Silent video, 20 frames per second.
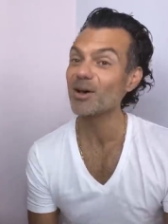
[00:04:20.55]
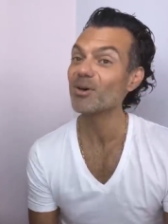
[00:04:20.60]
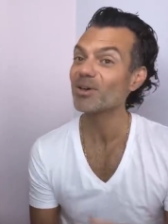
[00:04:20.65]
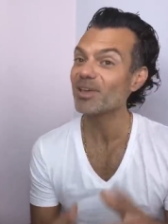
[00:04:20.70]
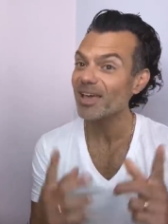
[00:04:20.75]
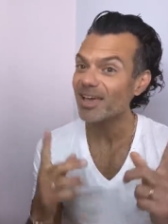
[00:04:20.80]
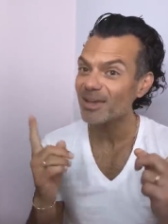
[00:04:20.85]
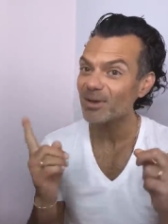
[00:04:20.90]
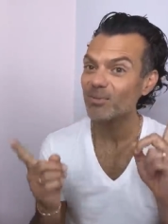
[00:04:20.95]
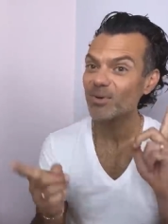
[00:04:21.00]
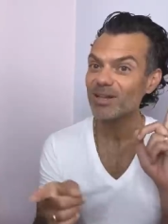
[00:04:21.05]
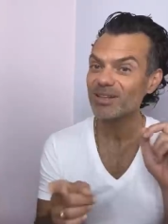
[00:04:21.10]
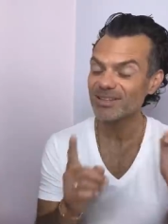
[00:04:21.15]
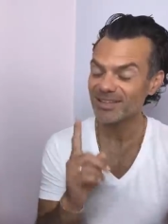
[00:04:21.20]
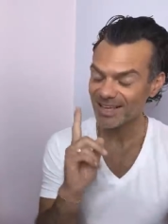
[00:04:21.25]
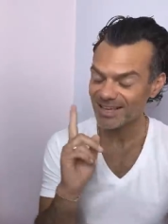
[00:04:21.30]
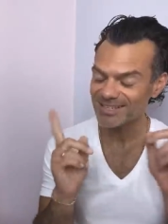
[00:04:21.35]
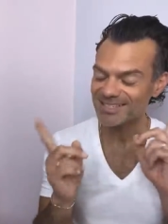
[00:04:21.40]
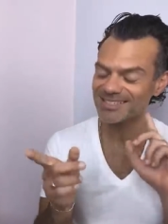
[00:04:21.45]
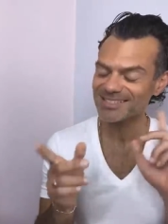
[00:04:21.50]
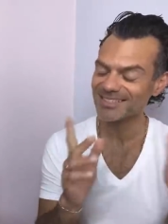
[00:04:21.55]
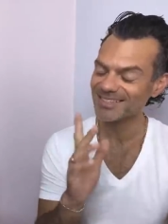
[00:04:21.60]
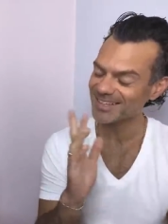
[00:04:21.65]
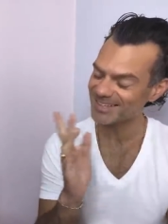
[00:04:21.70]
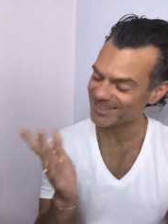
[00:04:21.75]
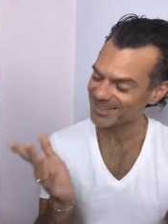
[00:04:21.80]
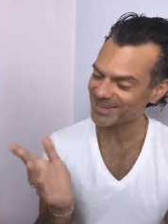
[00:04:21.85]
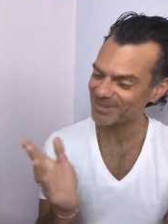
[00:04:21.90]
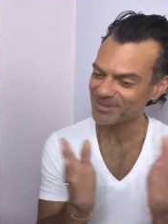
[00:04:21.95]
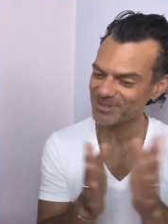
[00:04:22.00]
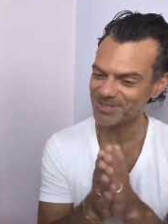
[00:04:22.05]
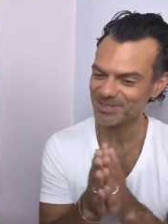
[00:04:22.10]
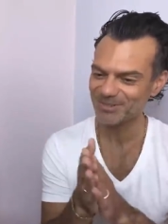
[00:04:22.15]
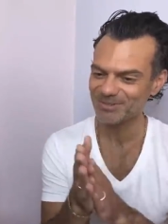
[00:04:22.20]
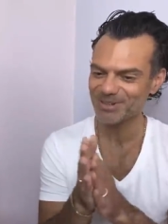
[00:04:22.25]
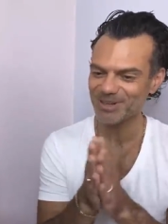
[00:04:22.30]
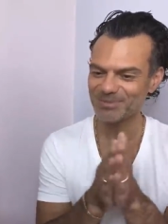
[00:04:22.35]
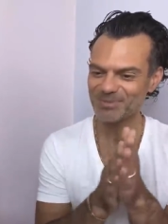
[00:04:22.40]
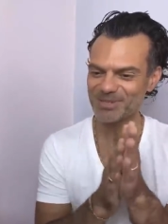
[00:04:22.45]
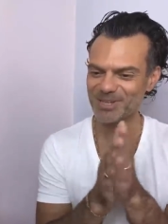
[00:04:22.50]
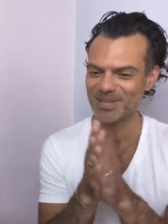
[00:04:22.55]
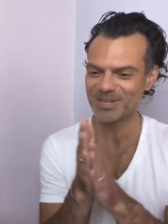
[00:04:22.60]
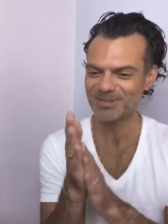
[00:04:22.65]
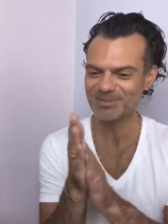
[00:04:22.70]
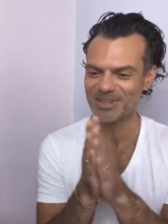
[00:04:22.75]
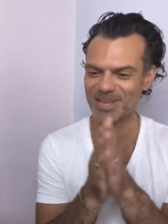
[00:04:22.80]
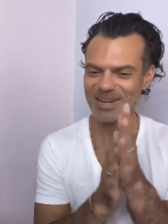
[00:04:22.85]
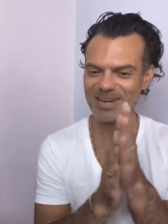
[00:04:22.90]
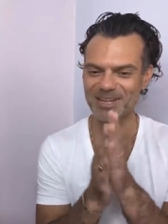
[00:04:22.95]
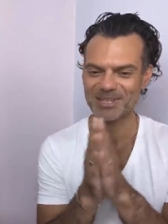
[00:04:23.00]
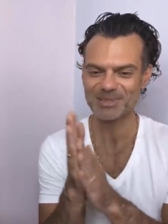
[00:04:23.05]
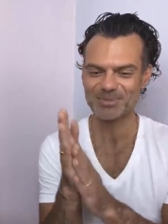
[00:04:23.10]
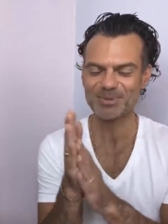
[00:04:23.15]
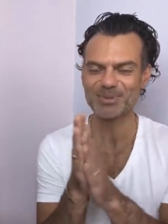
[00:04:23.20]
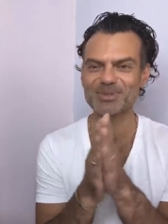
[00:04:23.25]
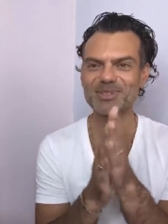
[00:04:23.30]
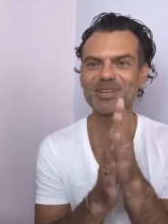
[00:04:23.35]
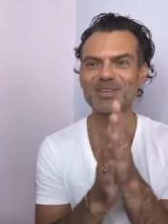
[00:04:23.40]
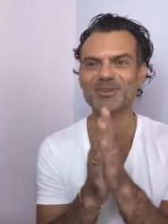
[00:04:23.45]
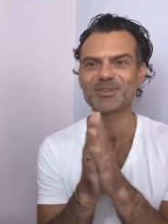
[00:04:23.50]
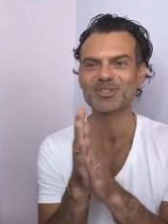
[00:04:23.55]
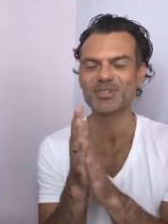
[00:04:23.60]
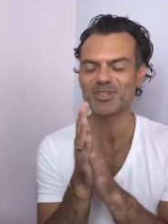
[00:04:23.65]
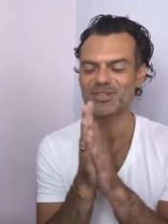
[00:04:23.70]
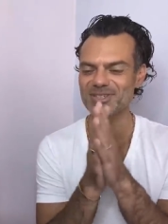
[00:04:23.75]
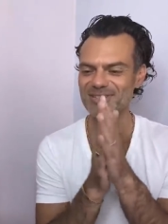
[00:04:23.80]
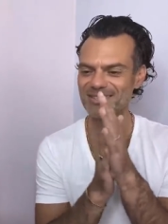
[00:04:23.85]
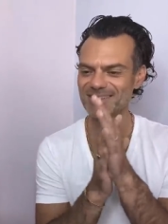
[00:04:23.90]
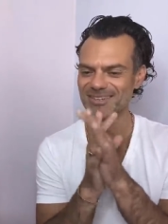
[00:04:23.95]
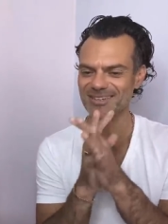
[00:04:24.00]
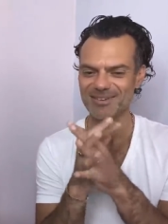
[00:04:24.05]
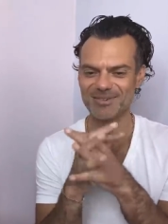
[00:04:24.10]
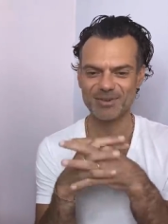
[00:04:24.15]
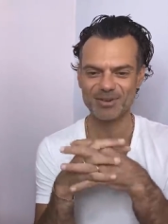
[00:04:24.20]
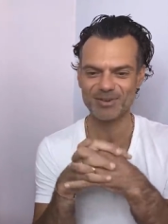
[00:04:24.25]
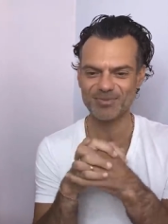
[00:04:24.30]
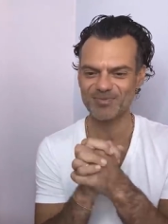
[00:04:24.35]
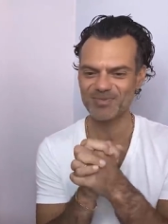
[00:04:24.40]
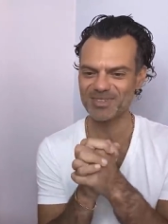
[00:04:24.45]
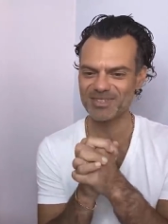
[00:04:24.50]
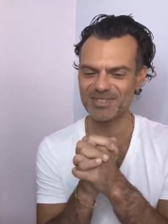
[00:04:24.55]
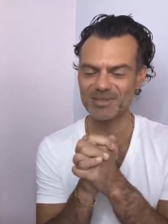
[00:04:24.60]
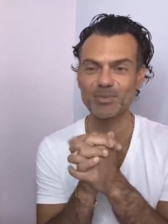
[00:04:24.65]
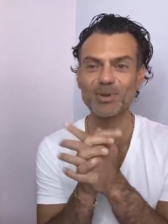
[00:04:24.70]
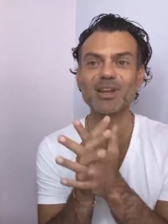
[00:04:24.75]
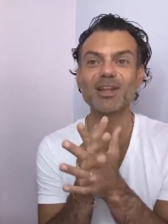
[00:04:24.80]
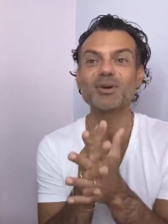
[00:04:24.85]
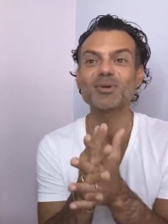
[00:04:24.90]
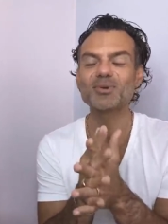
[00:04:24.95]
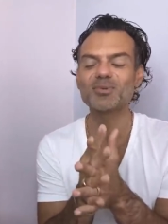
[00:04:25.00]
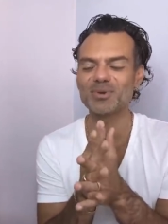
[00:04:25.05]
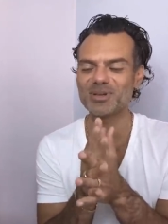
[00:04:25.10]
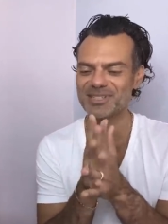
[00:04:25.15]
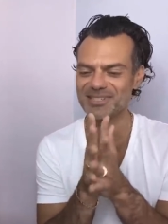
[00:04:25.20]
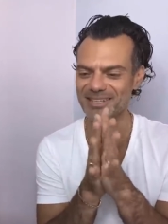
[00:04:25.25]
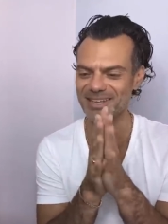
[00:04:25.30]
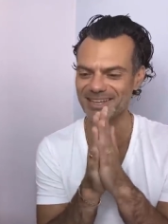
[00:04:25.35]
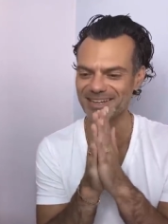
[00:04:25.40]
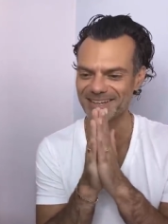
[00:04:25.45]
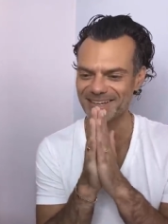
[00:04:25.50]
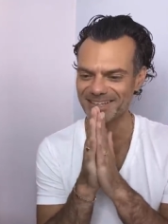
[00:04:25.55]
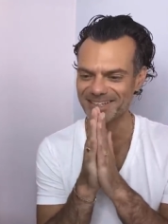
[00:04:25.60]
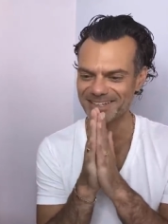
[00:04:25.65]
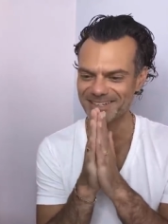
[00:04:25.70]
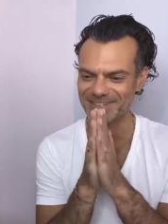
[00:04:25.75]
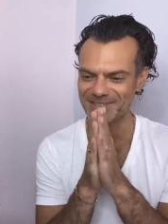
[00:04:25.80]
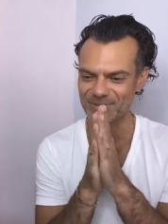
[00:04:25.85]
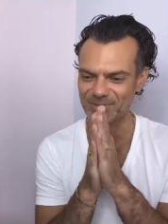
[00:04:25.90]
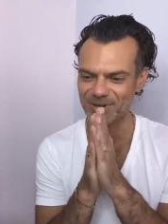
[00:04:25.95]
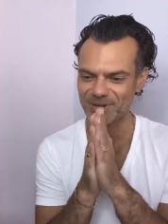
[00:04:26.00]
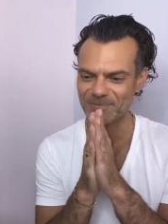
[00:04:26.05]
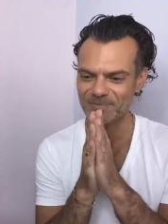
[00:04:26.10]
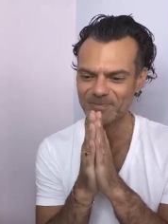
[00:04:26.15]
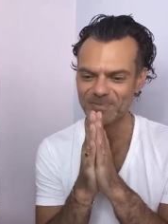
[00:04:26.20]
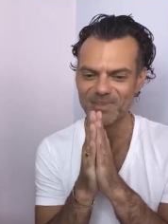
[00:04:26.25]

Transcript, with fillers: Okay, well, yes, th there is the flip side of that. I suppose I could just, well, I always say it like it is, right?